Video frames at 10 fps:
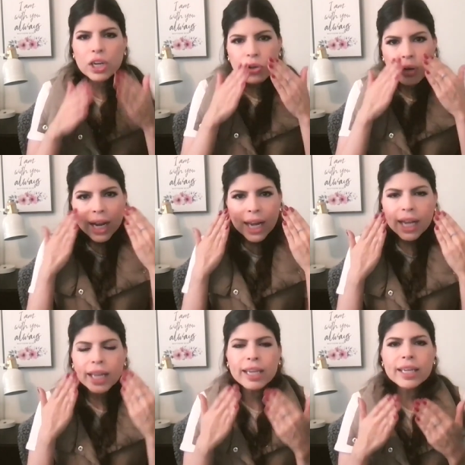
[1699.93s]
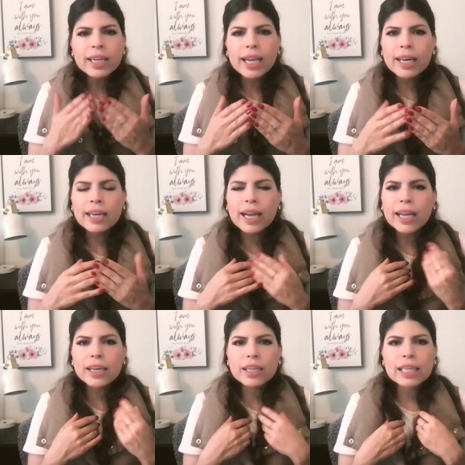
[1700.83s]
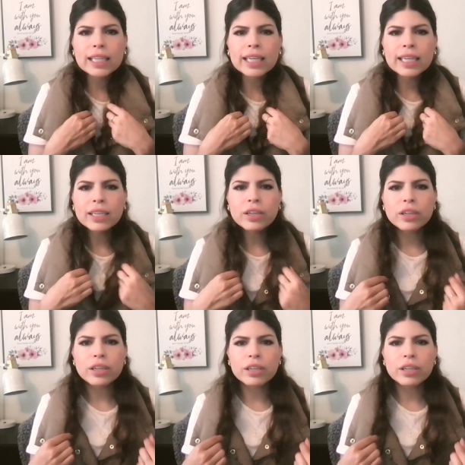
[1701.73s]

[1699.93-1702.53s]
crying and cleaning